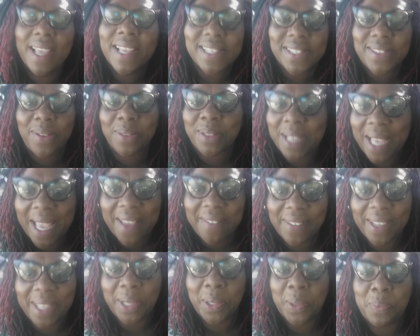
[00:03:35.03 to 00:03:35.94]
It's Dr.
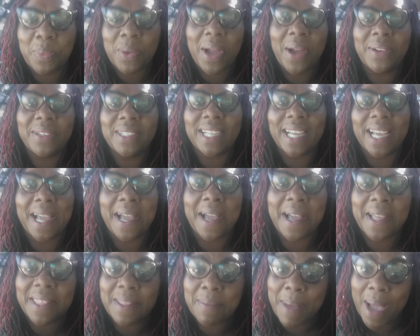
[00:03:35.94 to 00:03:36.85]
Ava Eagle Brown,
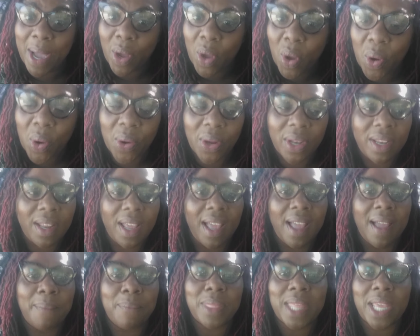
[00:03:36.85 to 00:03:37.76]
uh, the Mango Girl.
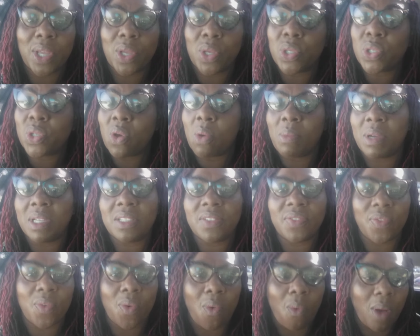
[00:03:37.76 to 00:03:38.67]
Um, thank you so
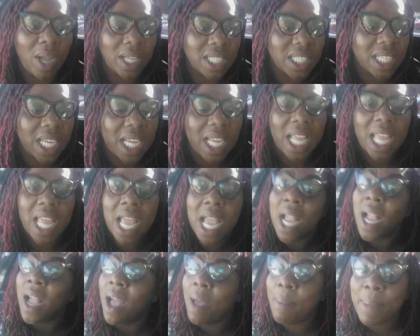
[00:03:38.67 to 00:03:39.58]
much for watching.
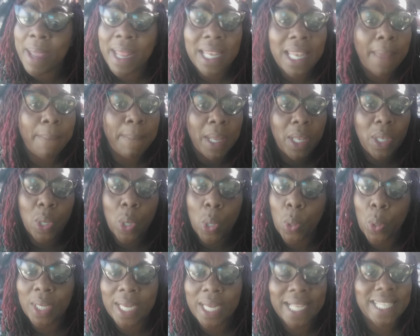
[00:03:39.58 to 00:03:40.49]
Comment, let me
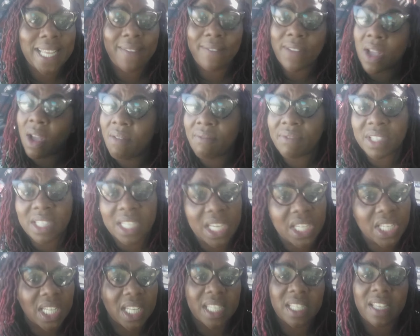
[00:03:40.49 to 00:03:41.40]
know. Let's have a
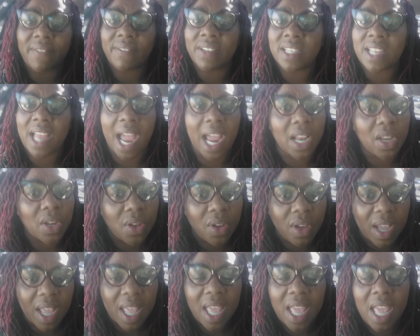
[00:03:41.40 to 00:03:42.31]
conversation. Let's have a
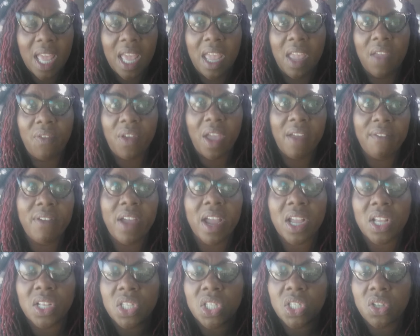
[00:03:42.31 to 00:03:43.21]
dialogue. If ever I
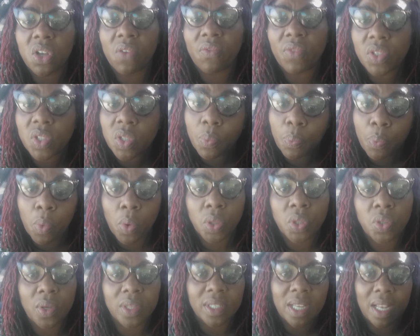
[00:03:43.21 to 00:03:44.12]
can serve or
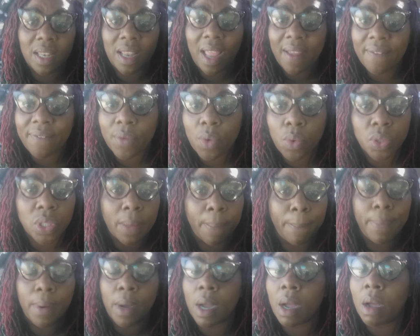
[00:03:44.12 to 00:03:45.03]
support you as a life coach, a
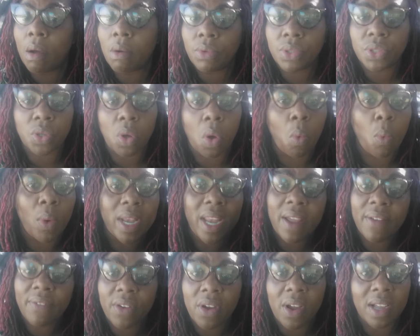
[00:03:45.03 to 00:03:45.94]
book coach, or
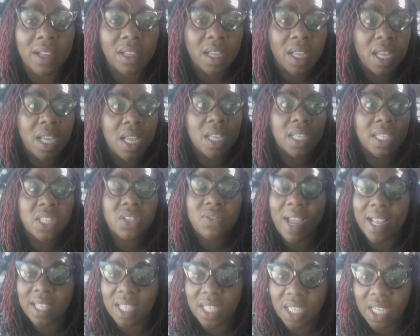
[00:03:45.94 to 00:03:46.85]
whatever our
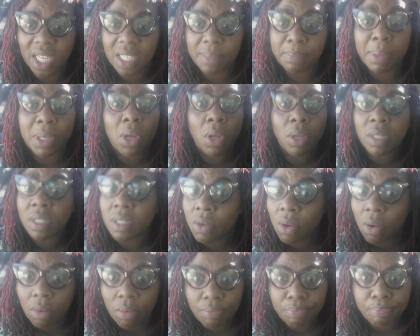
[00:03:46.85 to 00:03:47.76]
strategy is, but
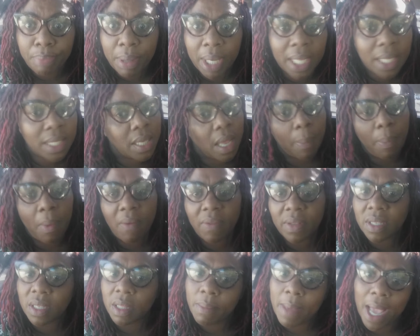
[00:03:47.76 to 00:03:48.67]
also please hop
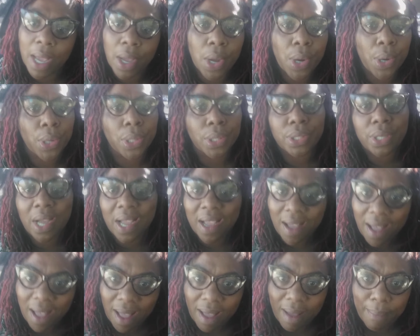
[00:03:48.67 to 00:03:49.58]
over to
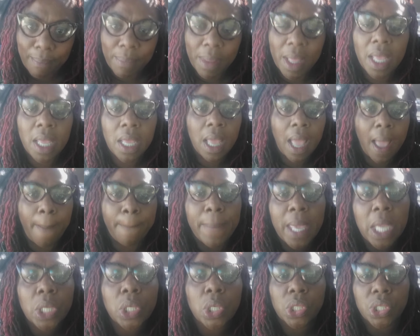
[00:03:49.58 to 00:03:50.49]
themangogirl.com and
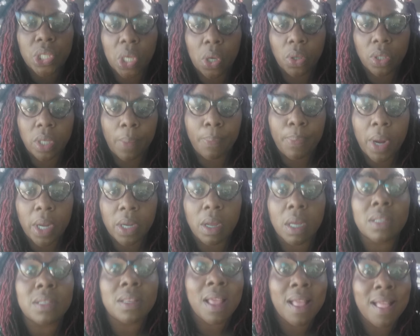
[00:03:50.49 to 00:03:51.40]
make sure you check out our
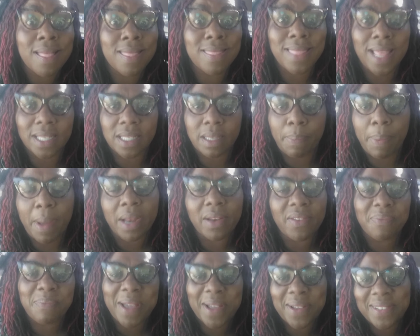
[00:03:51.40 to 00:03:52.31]
products. That's a
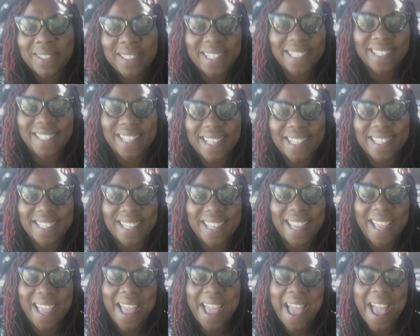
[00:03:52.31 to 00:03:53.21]
part of my
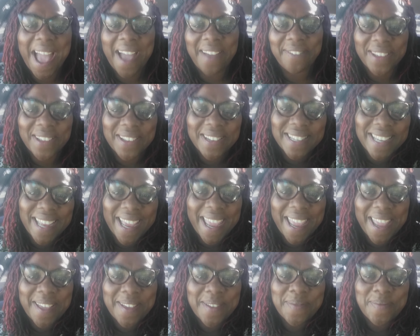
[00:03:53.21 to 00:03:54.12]
consistency. Have a good
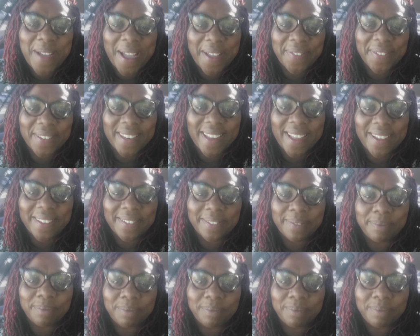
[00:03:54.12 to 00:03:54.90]
day. Bye for now.